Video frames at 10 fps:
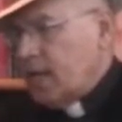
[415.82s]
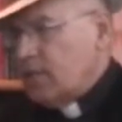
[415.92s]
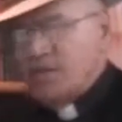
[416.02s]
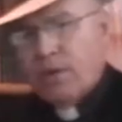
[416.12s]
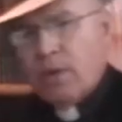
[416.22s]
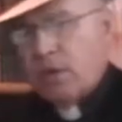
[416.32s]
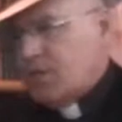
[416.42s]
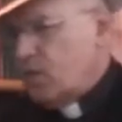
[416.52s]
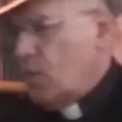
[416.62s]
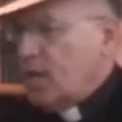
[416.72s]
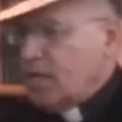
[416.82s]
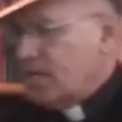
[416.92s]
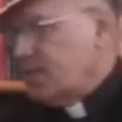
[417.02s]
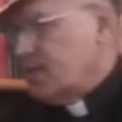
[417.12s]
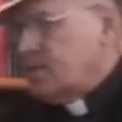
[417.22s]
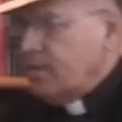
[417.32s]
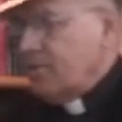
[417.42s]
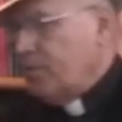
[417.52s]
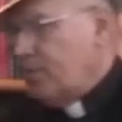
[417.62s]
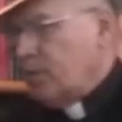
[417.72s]
zeros and ones. If
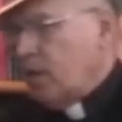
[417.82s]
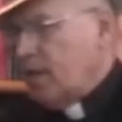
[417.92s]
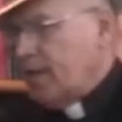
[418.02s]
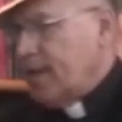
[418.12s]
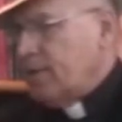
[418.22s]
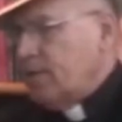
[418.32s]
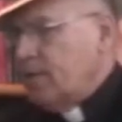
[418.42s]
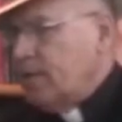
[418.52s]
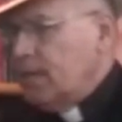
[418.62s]
you put them all together,